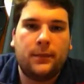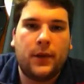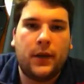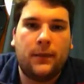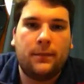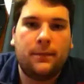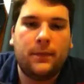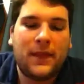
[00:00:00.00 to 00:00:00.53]

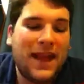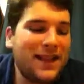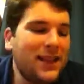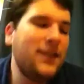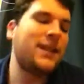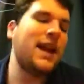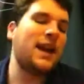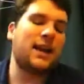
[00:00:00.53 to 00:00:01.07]
But that's
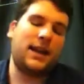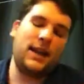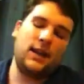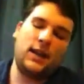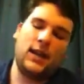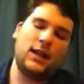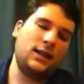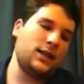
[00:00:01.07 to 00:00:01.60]
the deck.
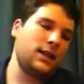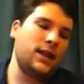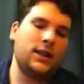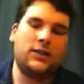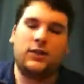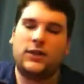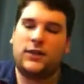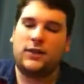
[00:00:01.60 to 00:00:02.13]

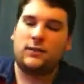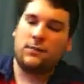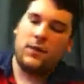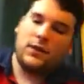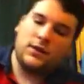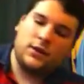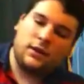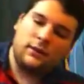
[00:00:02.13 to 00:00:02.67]
It's just
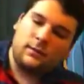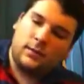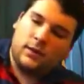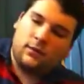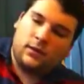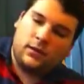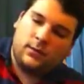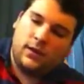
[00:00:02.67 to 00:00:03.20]
been serving me
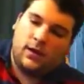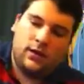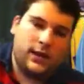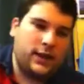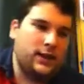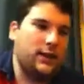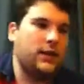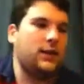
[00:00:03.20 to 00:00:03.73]
really well
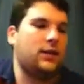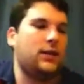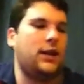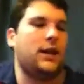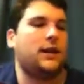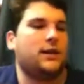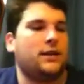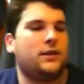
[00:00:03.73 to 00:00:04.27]
lately,
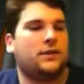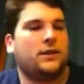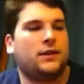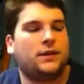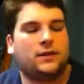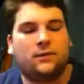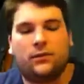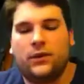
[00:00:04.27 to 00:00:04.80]
and it's
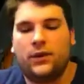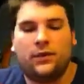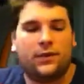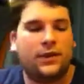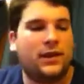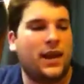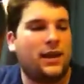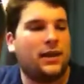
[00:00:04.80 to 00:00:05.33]
just, you know,
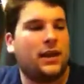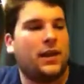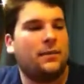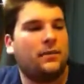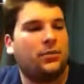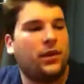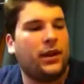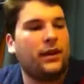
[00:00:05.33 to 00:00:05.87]
the deck that I've
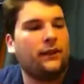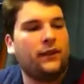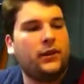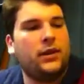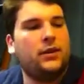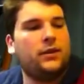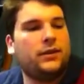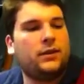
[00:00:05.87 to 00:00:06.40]
been playing for
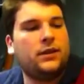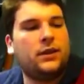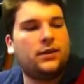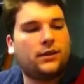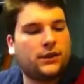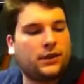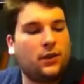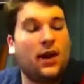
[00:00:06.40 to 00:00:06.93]
years and
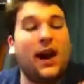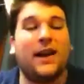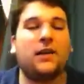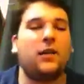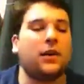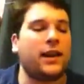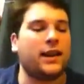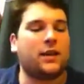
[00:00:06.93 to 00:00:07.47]
years, so I
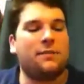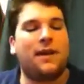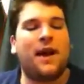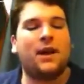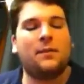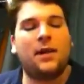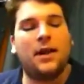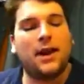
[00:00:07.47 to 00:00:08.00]
know it like the
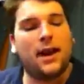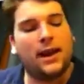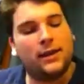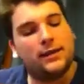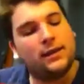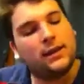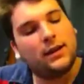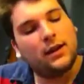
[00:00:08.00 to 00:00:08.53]
back of my
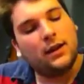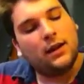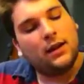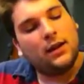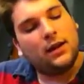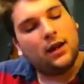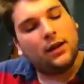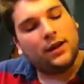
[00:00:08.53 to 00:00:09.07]
hand,
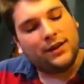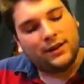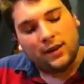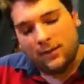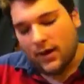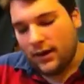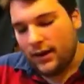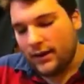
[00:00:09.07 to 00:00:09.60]
unless I
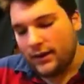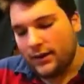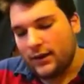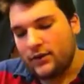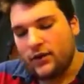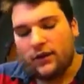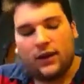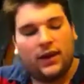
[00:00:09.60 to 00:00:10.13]
make like
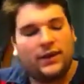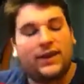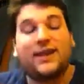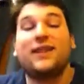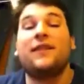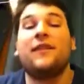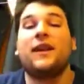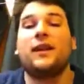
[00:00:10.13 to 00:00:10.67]
a
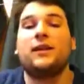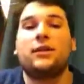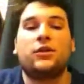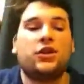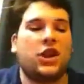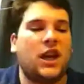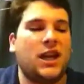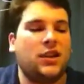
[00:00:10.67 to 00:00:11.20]
significant
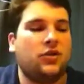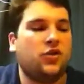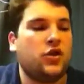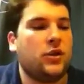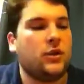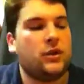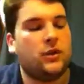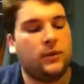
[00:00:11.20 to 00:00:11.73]
change
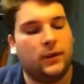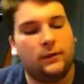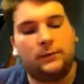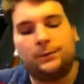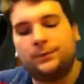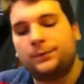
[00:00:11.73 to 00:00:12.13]
to it.